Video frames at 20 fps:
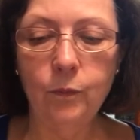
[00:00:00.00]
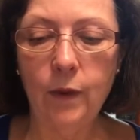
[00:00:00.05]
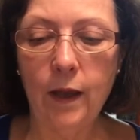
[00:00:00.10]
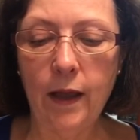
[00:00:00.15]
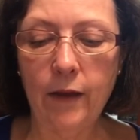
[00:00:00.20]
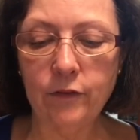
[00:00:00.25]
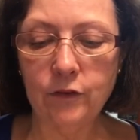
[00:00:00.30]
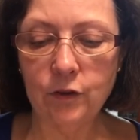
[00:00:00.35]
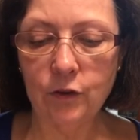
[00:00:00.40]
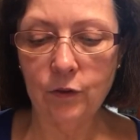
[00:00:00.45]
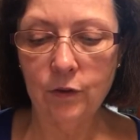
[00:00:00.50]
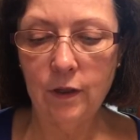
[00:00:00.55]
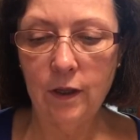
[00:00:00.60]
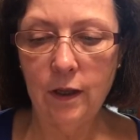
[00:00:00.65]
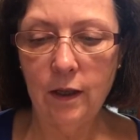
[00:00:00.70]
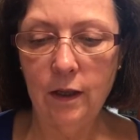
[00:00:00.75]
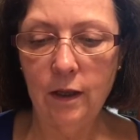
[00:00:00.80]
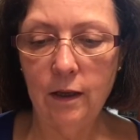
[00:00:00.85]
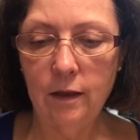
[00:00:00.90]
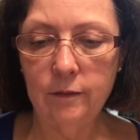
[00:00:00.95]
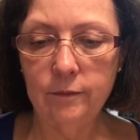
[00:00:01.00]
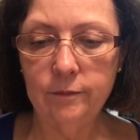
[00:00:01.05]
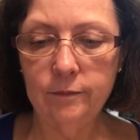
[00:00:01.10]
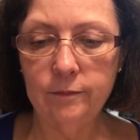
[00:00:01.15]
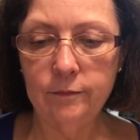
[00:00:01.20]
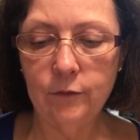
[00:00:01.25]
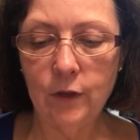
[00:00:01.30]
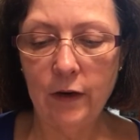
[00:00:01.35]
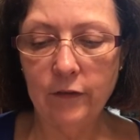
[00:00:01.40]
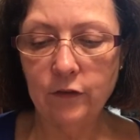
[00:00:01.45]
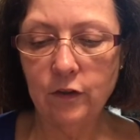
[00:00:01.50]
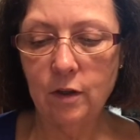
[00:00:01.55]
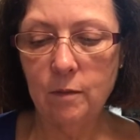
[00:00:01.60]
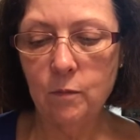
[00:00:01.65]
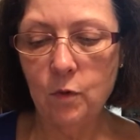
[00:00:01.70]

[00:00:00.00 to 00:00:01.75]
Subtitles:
after the, right after the